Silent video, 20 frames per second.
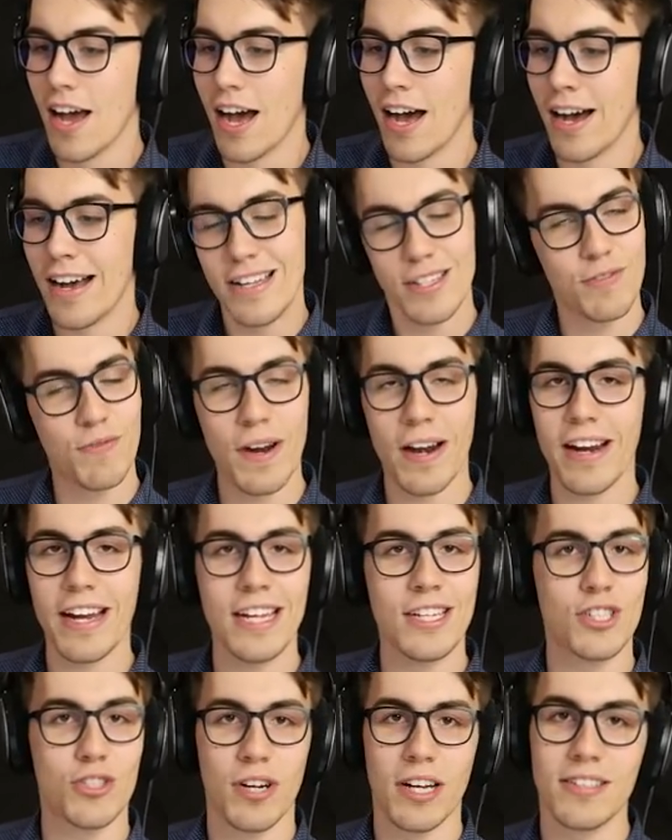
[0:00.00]
Uh, it's
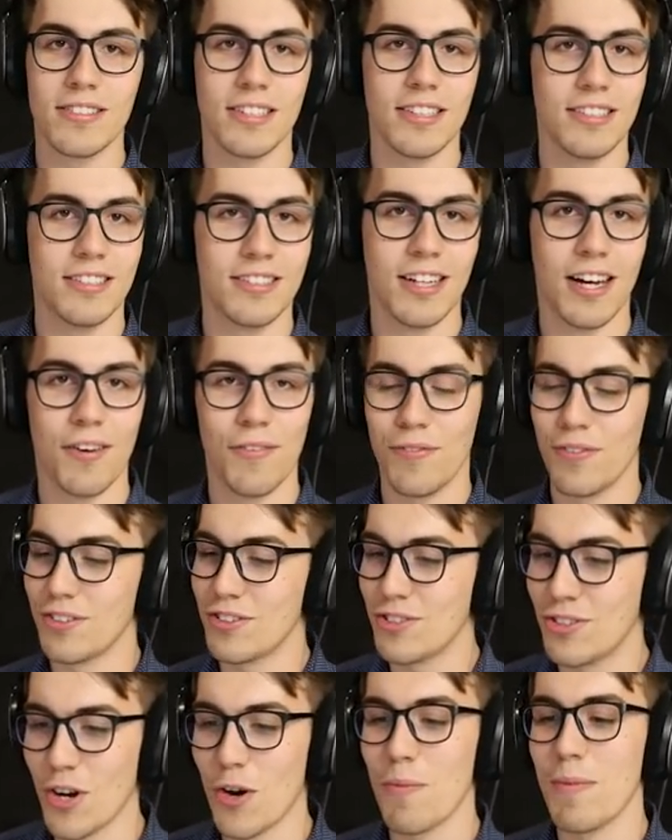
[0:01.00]
very interesting stuff.
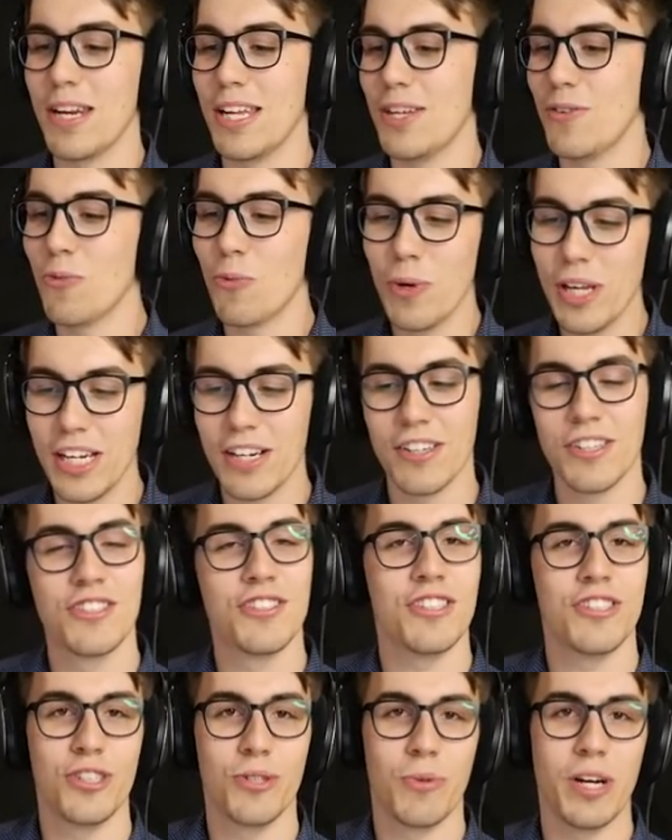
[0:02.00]
There's so many weird
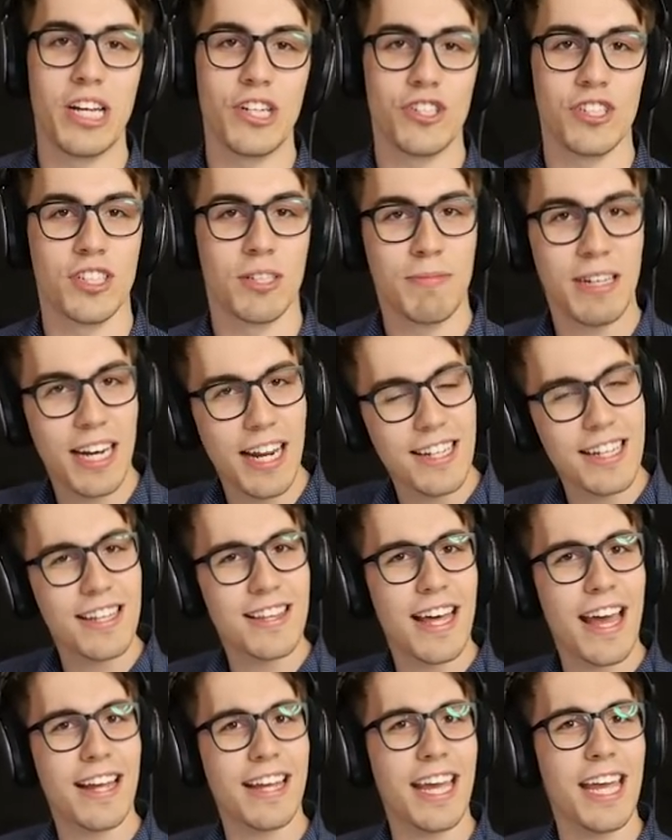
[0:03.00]
situations. I mean, I
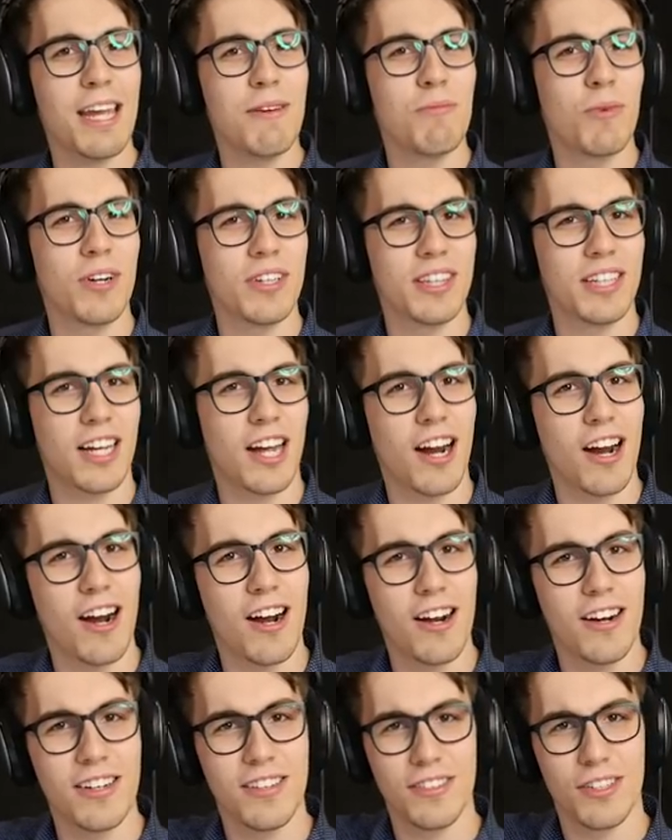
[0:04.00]
did that game with the
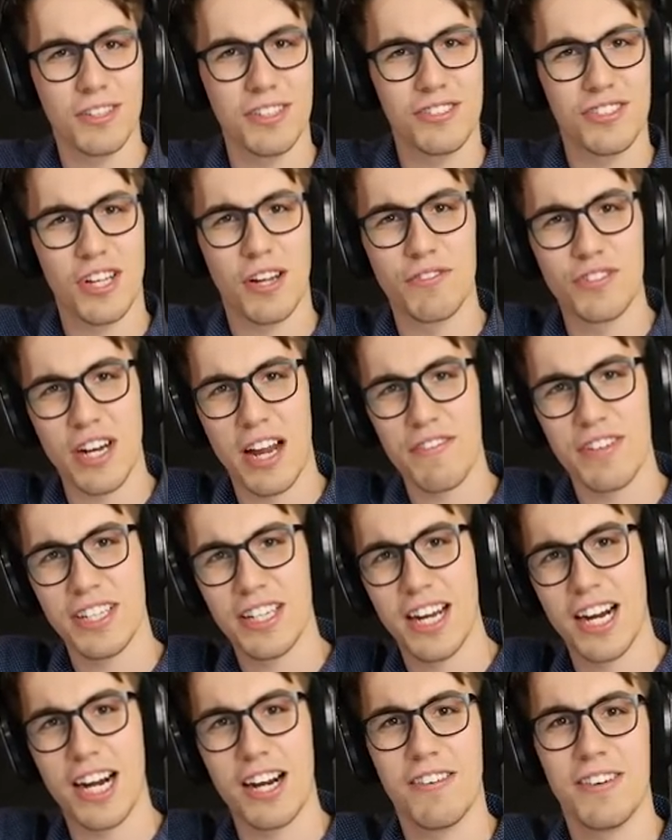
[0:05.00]
car and the
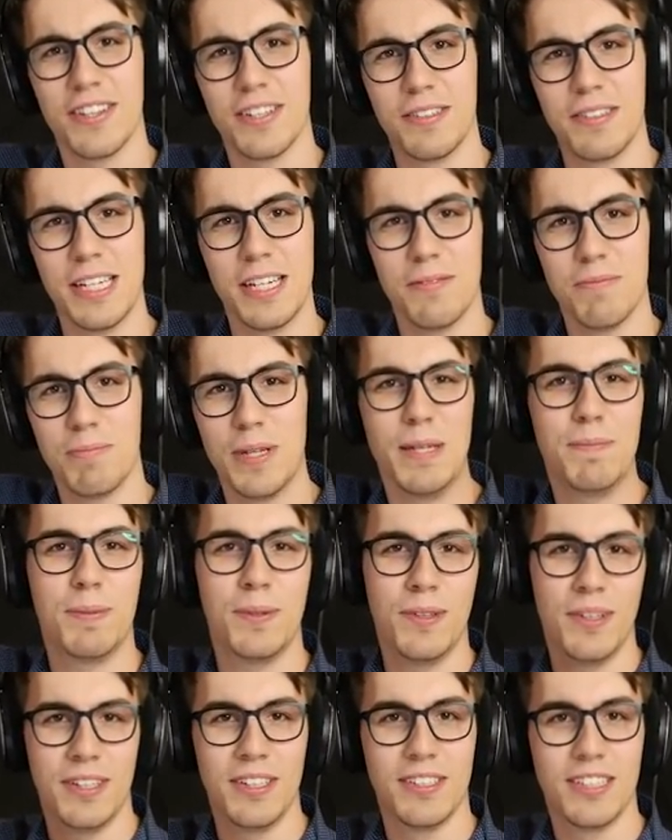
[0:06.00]
self-driving car and the hitting
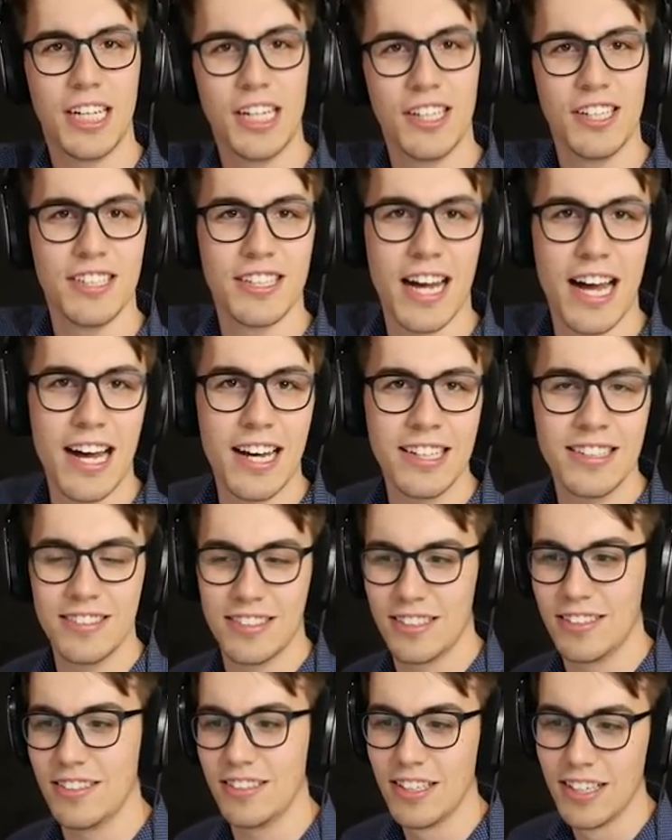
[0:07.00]
people and killing
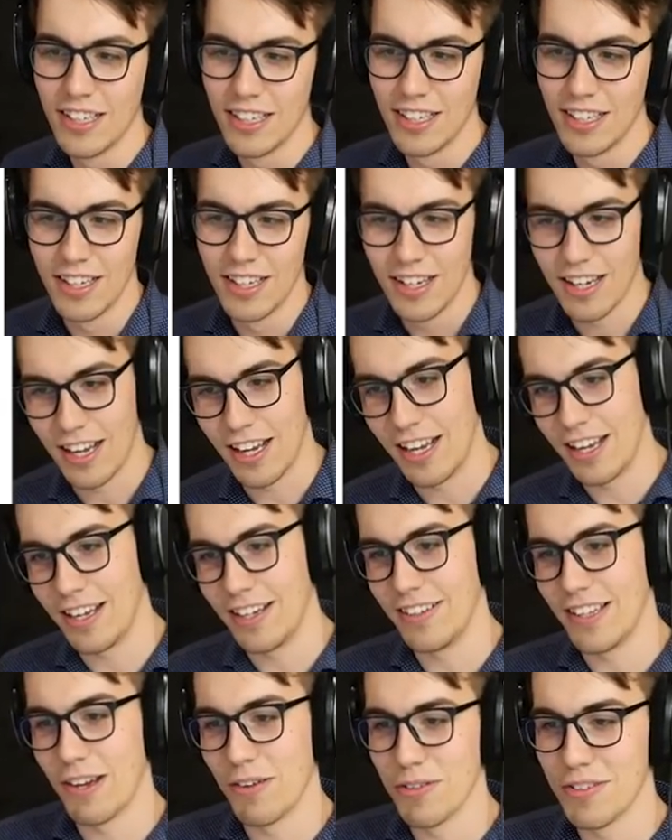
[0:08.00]
dogs and
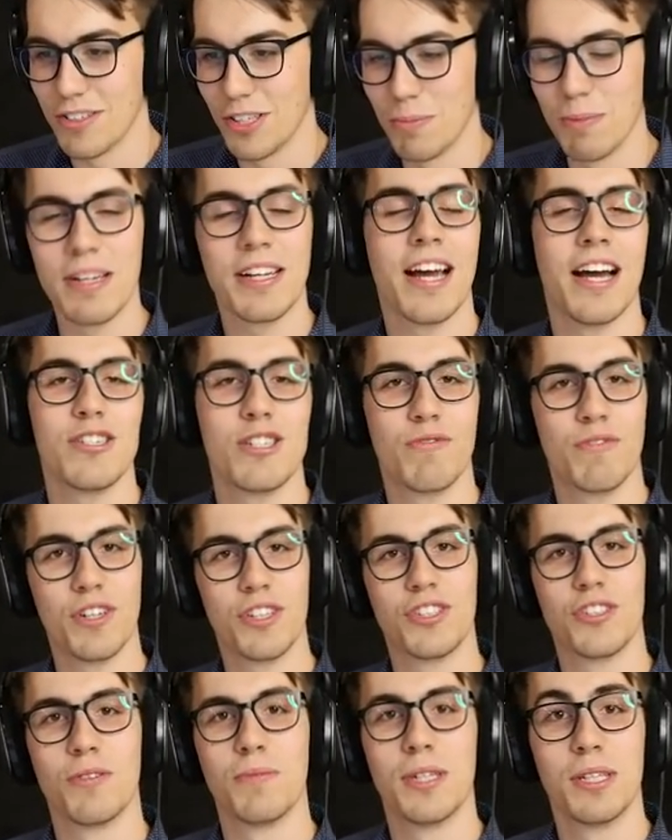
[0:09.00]
uh, that was a little bit
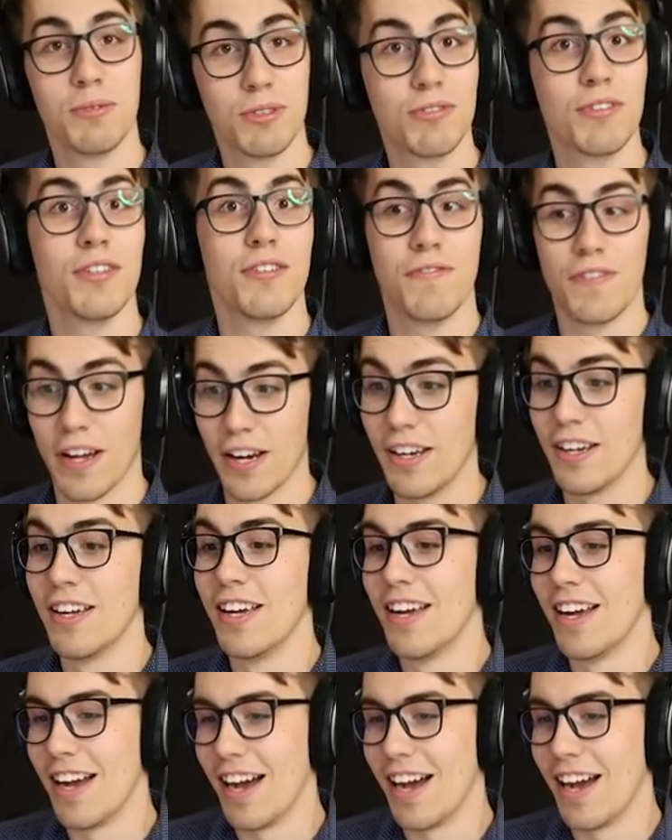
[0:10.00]
controversial, but it was really fun.